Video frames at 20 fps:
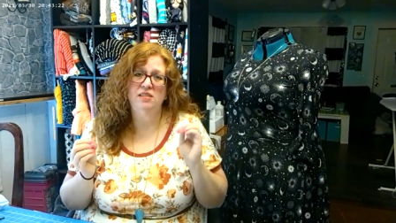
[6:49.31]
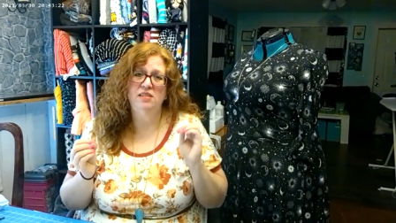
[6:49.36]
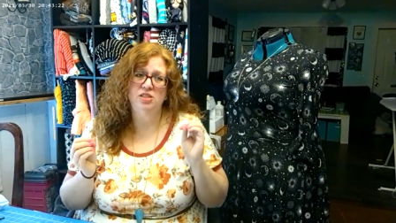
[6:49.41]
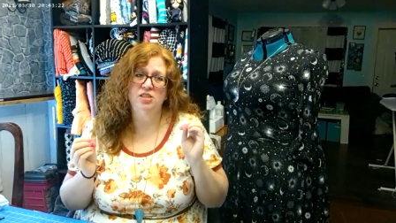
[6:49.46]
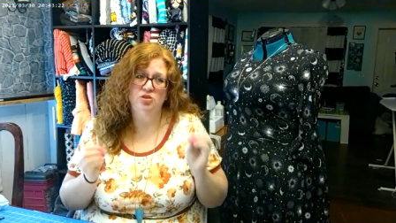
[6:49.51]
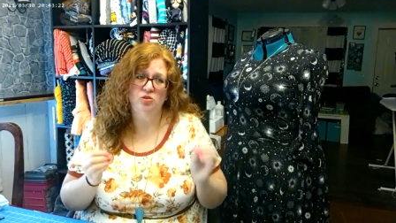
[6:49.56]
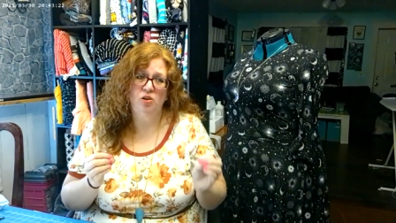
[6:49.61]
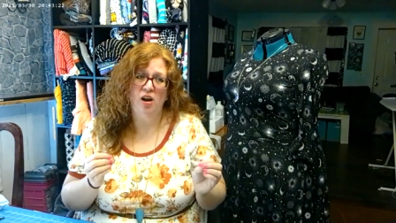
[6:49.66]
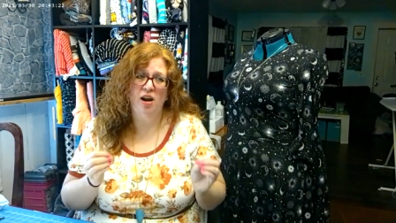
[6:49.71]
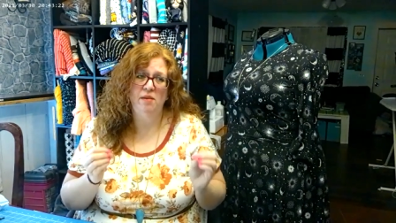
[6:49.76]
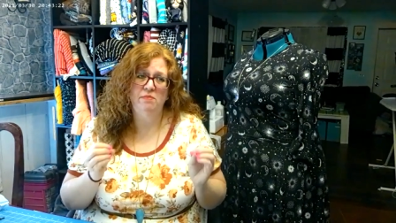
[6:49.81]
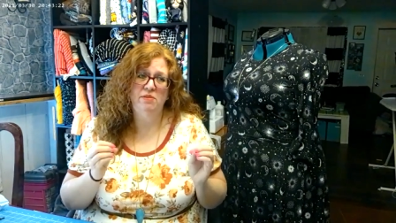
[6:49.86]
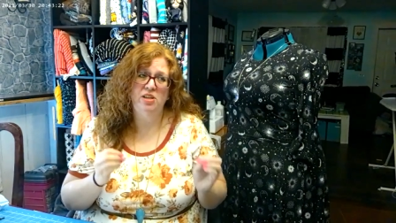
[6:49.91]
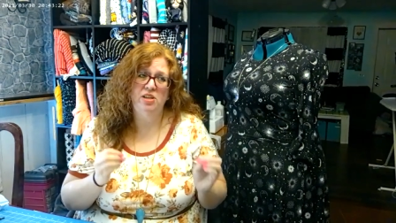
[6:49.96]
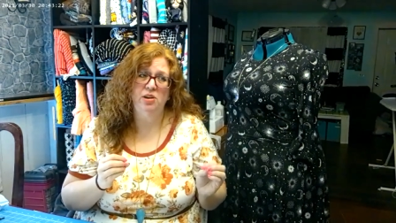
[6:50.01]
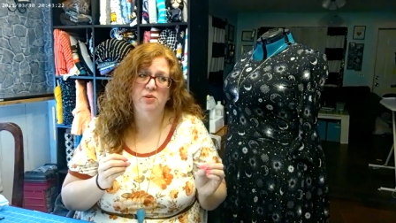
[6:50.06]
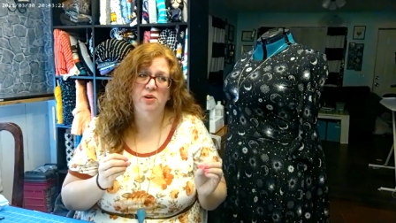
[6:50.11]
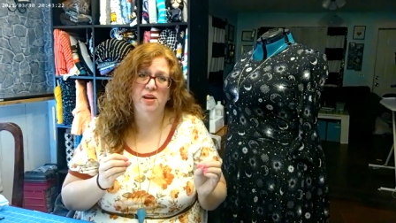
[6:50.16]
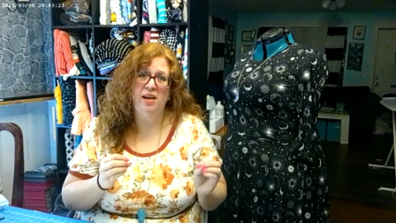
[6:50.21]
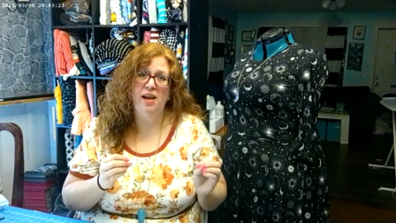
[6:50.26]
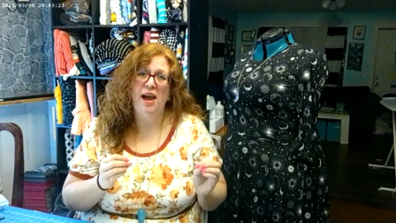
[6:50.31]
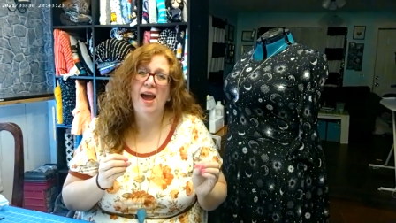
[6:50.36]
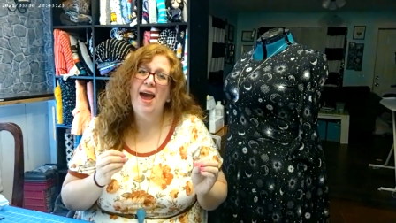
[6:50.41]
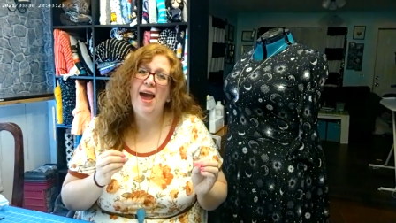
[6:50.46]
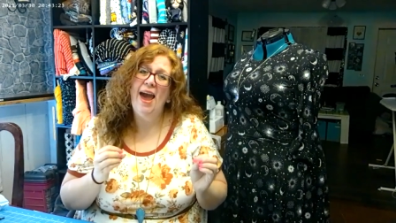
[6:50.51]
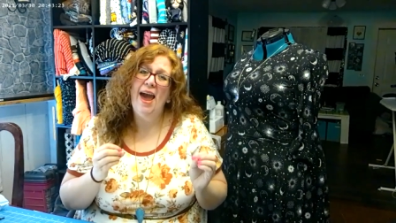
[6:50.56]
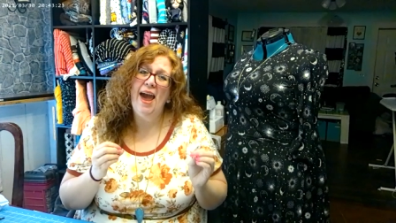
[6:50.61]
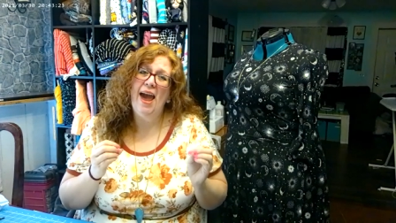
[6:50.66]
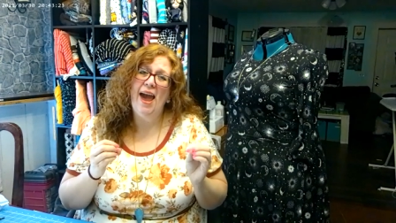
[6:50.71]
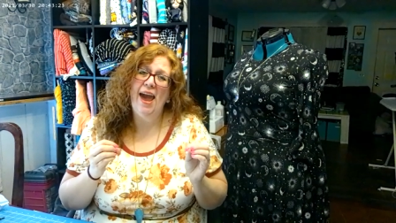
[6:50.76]
described to do it.
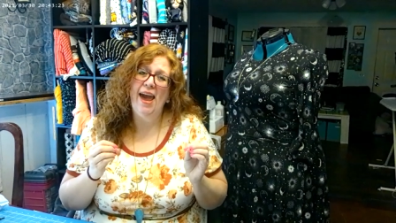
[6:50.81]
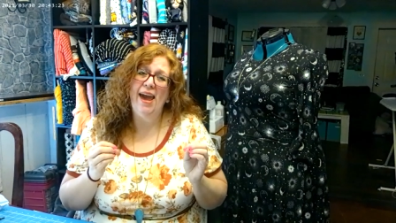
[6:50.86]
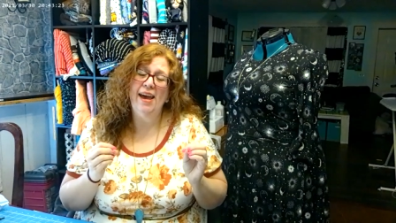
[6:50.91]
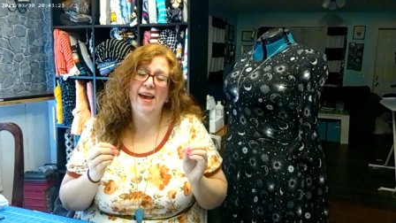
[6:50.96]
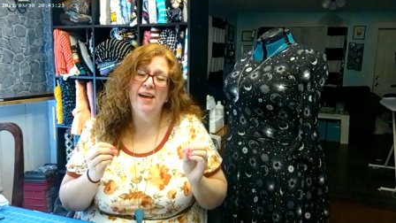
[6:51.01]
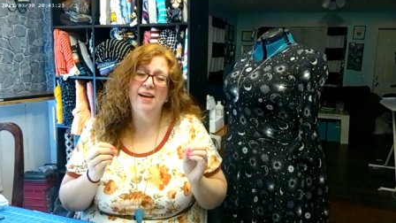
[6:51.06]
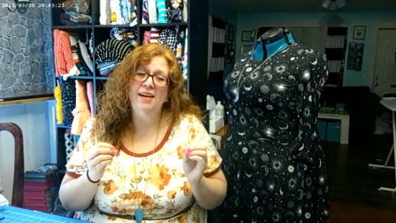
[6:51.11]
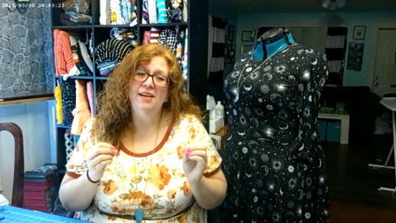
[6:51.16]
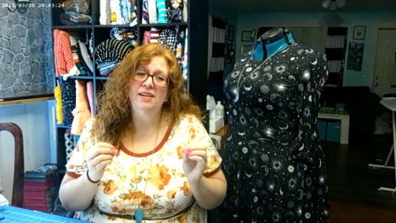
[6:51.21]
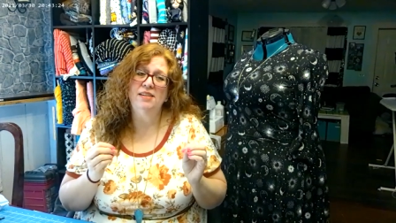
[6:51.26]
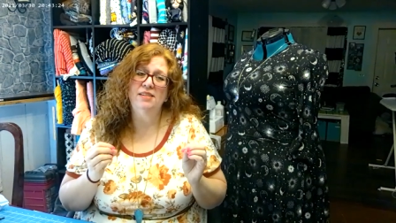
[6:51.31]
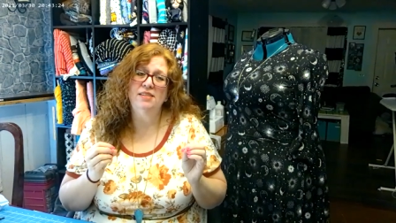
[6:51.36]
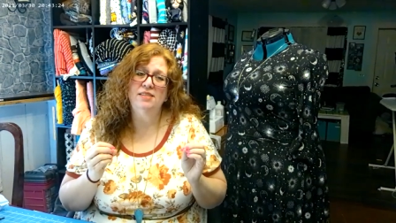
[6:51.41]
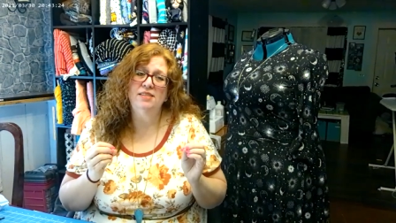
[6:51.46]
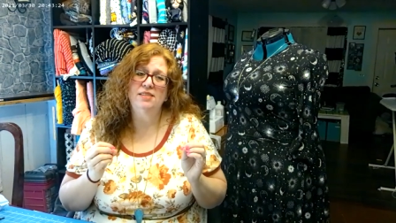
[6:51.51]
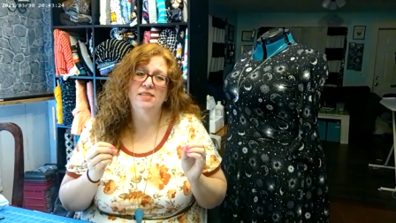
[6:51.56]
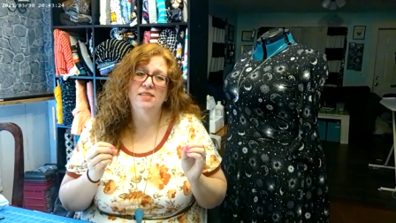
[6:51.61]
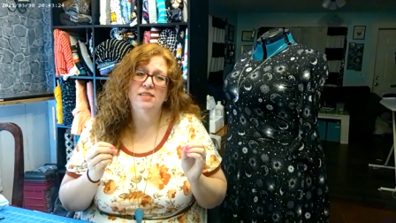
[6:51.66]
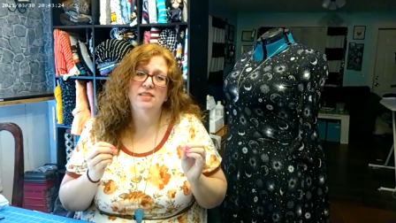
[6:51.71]
And